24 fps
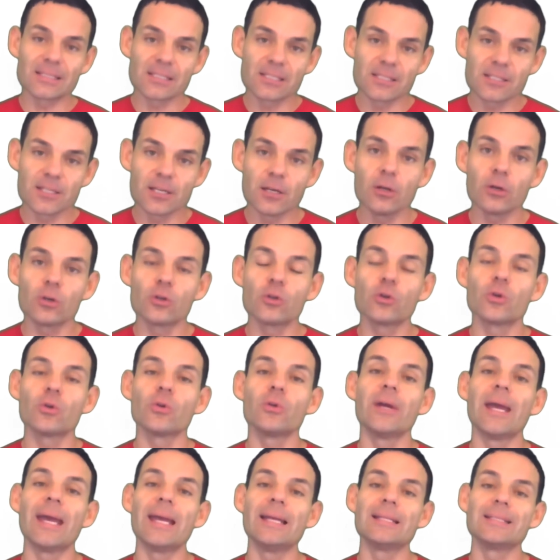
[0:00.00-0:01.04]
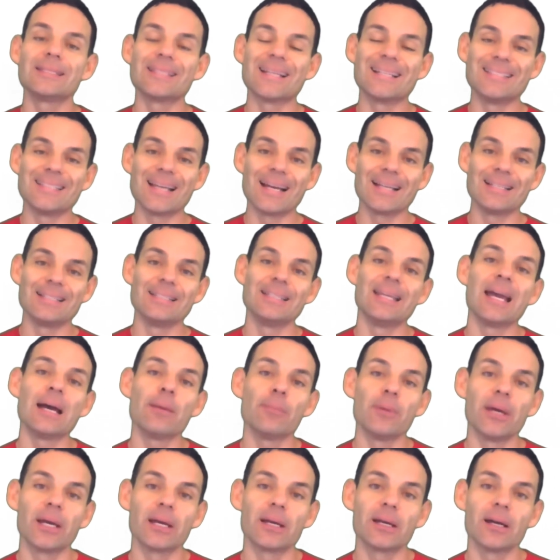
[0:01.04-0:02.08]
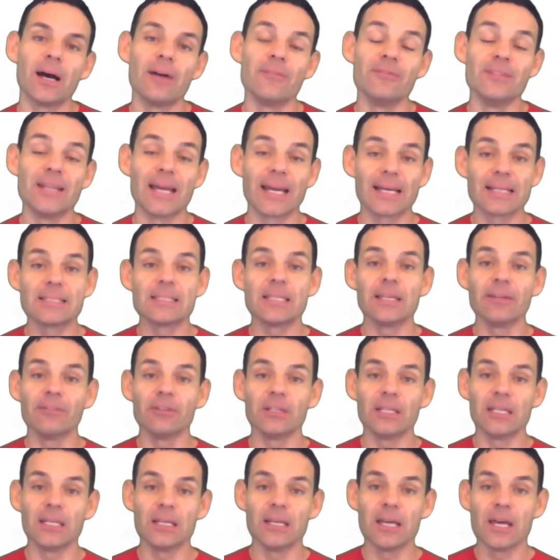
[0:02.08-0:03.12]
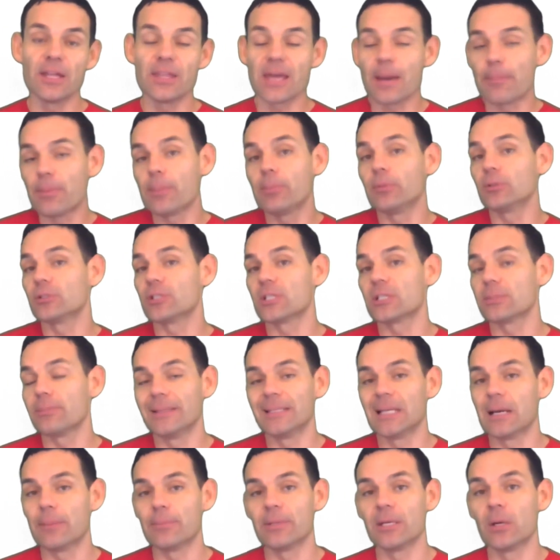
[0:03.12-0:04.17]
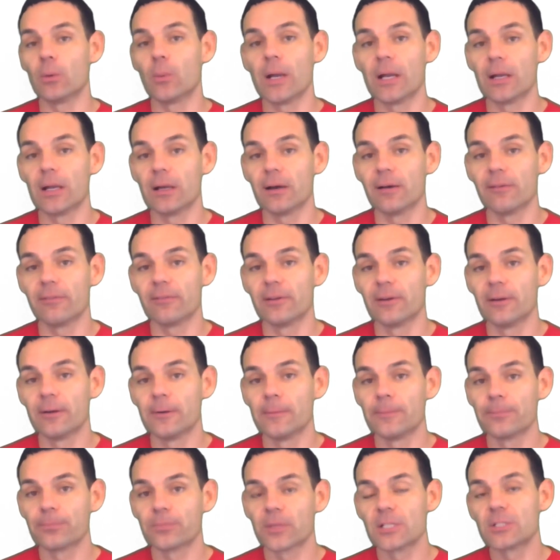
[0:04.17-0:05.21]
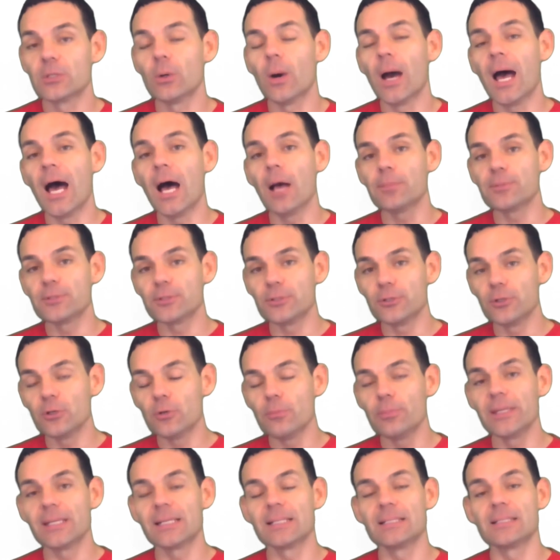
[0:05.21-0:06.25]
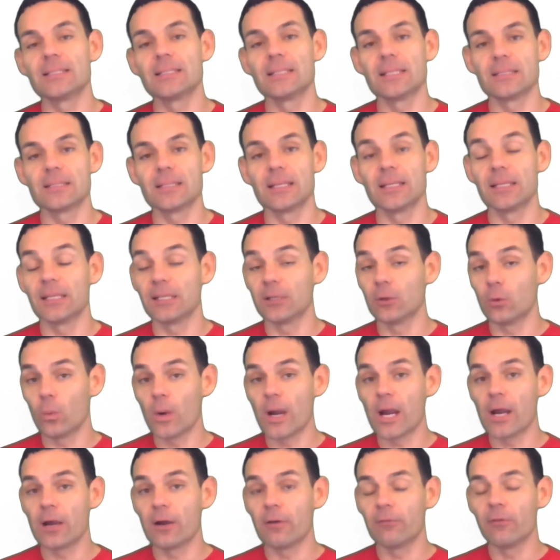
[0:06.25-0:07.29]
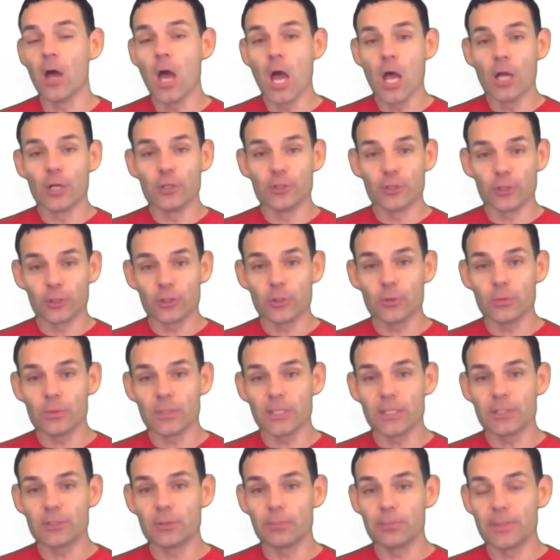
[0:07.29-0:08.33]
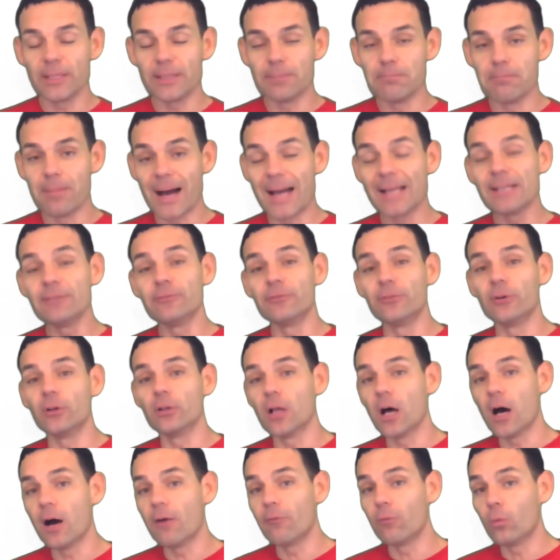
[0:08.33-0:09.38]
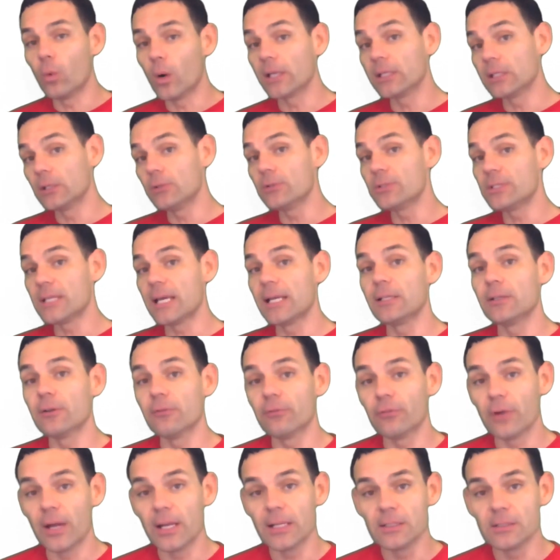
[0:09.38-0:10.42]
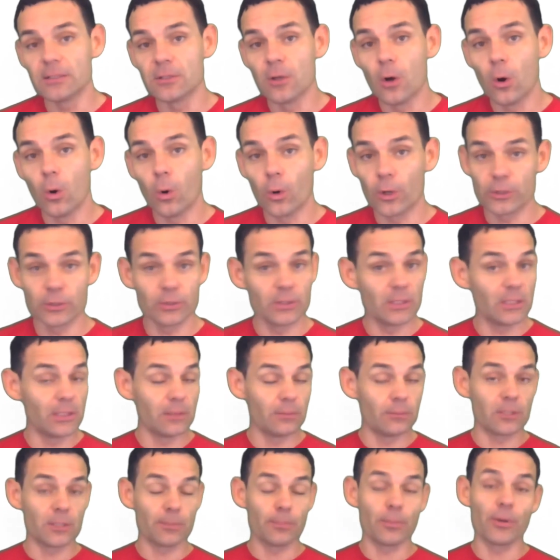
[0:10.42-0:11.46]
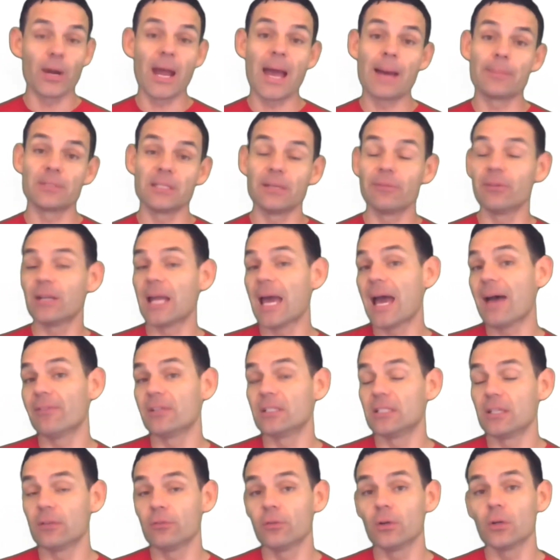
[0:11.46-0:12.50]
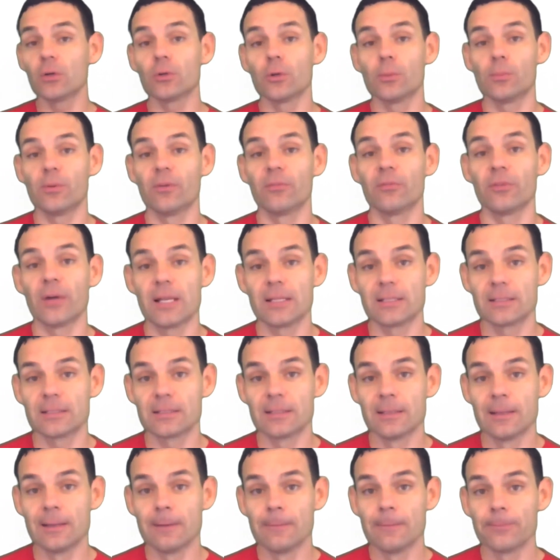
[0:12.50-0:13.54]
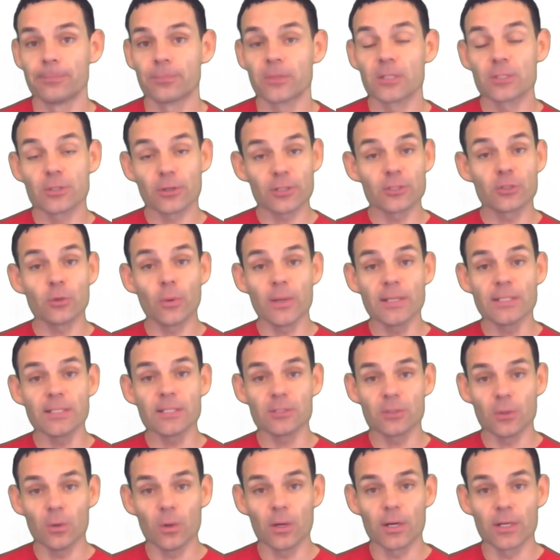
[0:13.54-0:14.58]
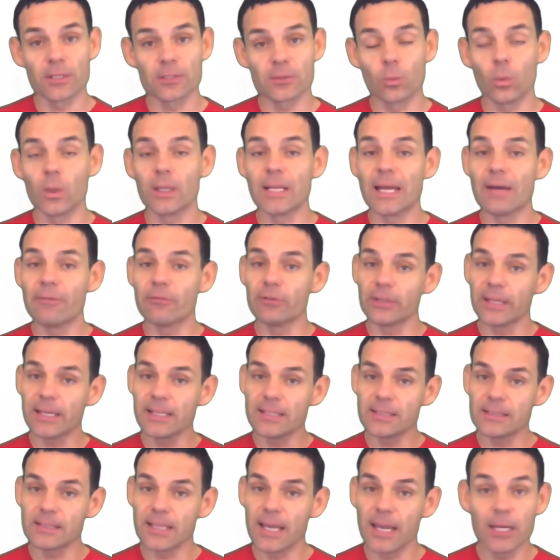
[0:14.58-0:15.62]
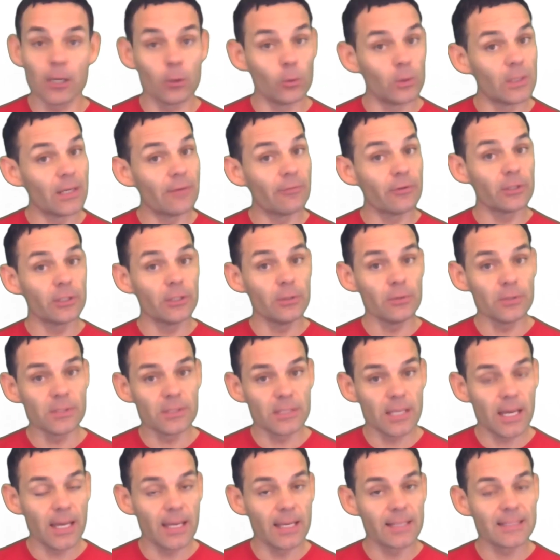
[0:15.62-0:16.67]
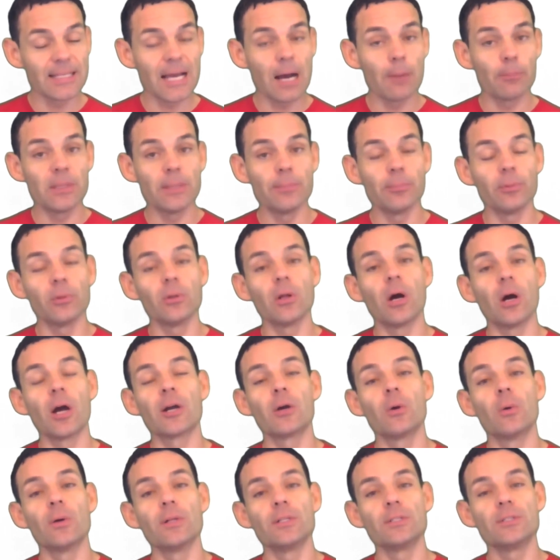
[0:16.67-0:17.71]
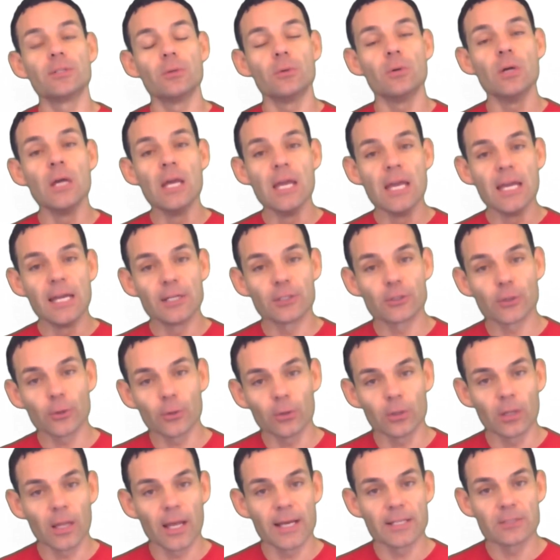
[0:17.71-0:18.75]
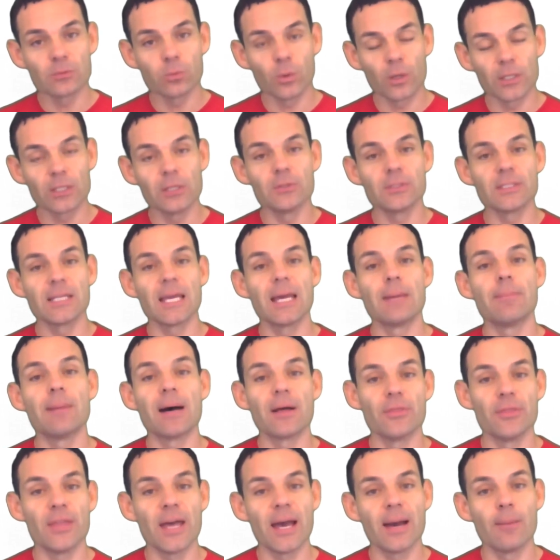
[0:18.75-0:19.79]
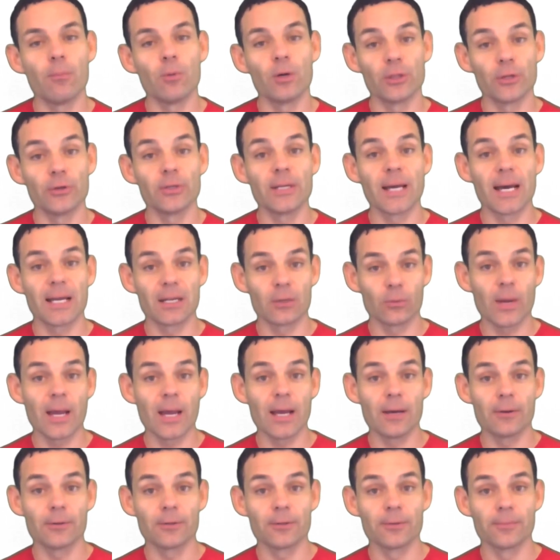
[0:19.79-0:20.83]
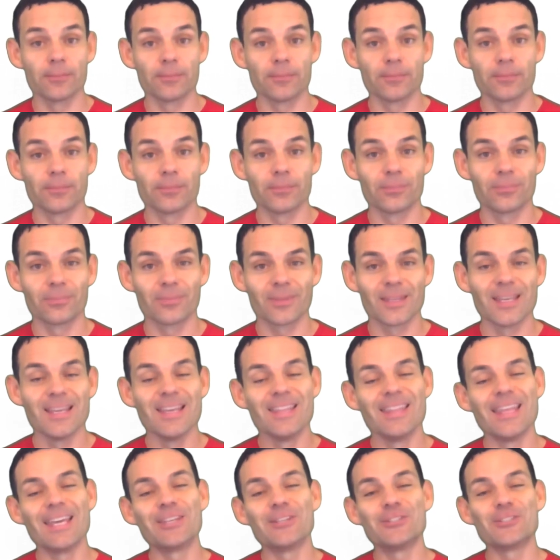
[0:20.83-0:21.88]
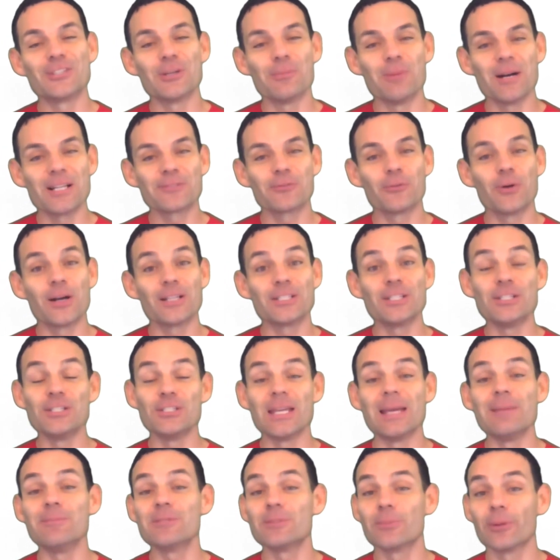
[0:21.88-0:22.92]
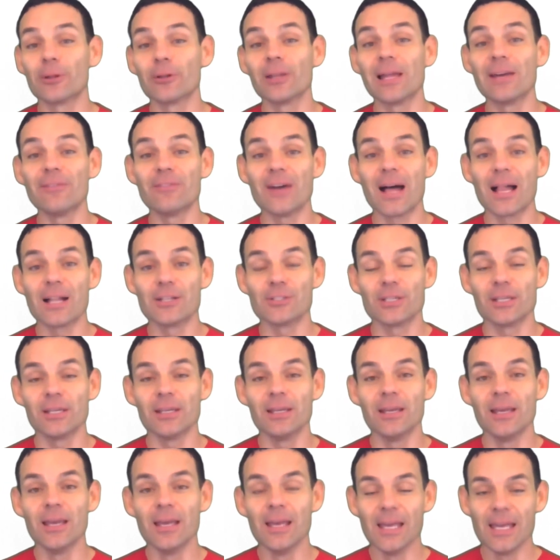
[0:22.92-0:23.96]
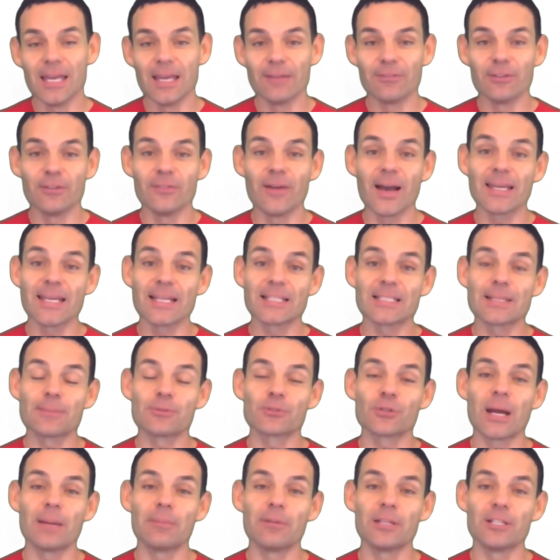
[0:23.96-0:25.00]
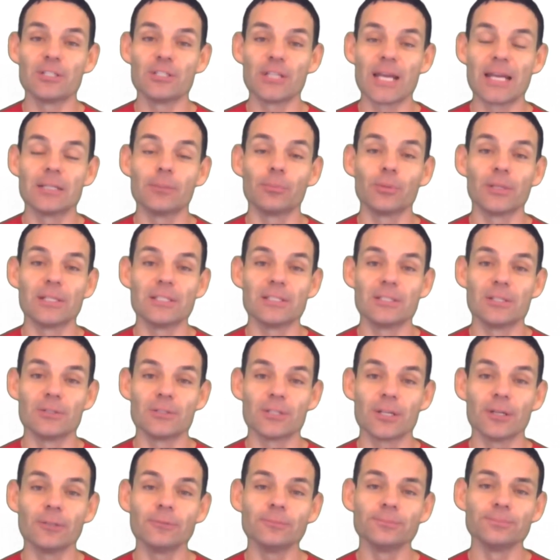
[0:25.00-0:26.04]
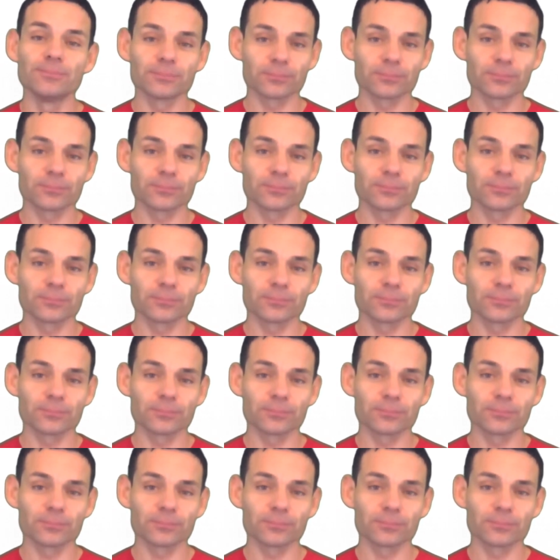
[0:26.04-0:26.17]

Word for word: still creates a dynamic of negativity that people just may not be aware of. So it helps you be consistent and aware of, do you need to be mindful of what you say to your friends, or do you need to perhaps even have a different group of friends? So the choice is yours. Whatever they say or whatever you say is how people are going to internalize what you say about them when they're not around. Thank you so much for watching James Miller Lifeology. If you're not yet subscribed to this channel, please do so.